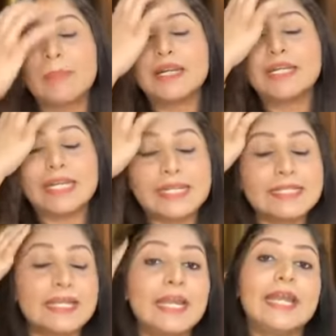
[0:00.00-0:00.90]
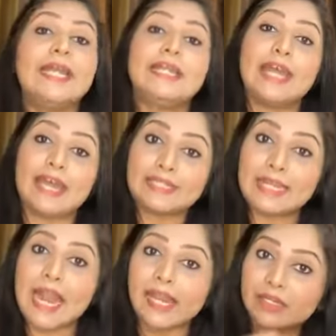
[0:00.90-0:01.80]
But yes, it has
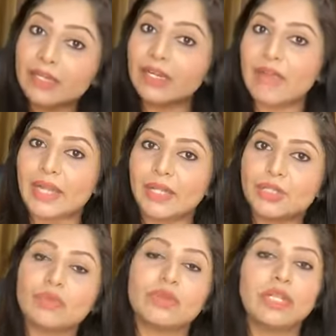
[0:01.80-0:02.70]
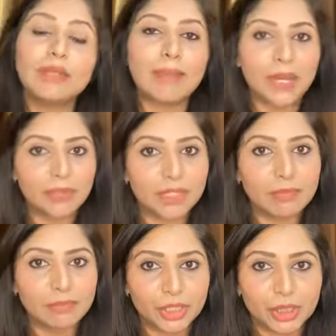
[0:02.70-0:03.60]
added advantage over the
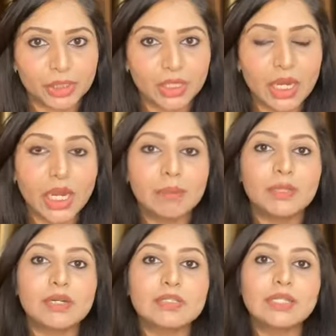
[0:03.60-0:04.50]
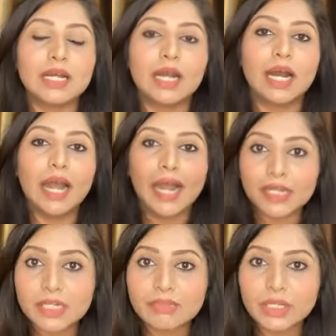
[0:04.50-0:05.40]
microdermabrasion, because in
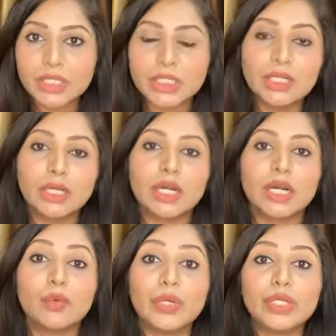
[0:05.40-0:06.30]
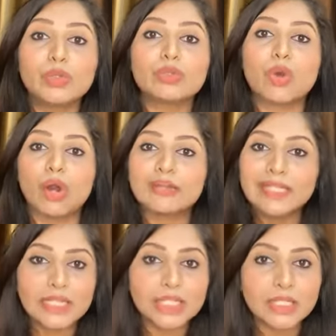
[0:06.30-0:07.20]
hydrofacial we use
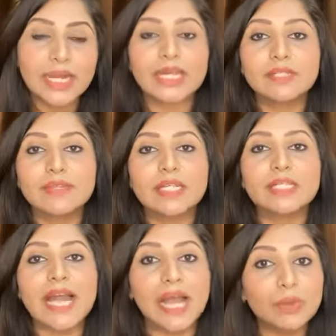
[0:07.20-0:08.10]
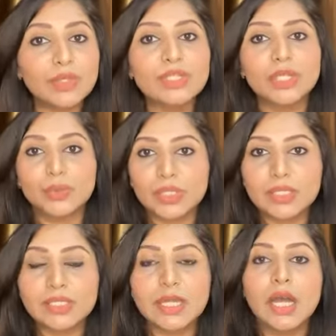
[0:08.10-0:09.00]
oxygen as well as aqueous
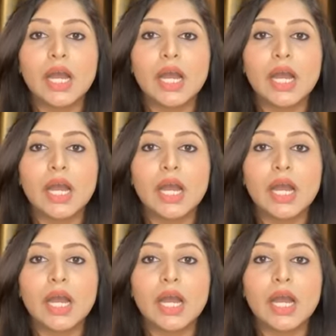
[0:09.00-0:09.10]
solutions